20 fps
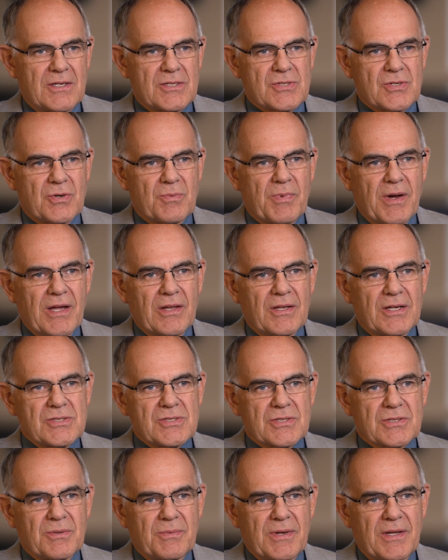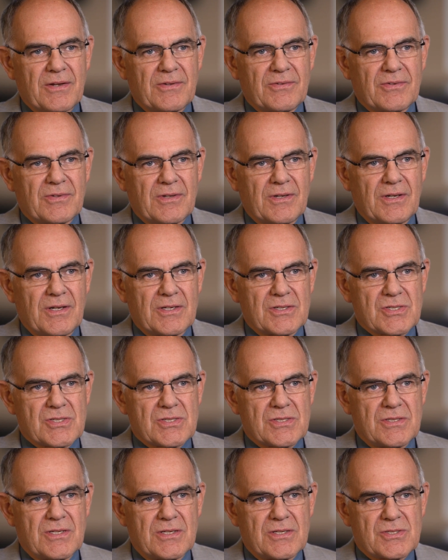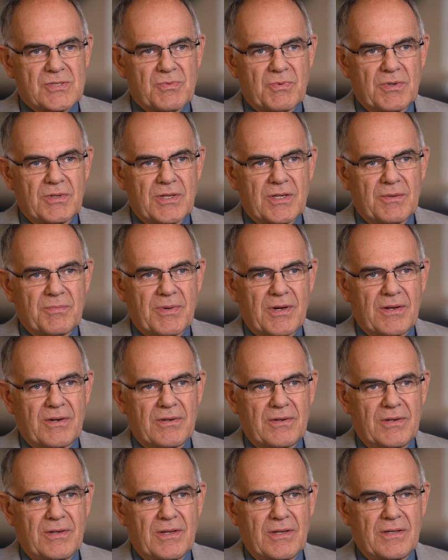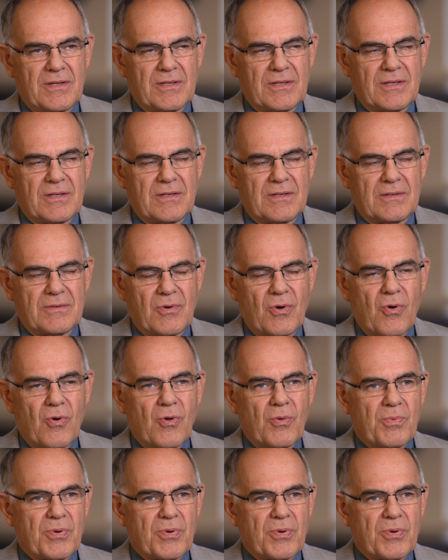So biological medicine is really about whole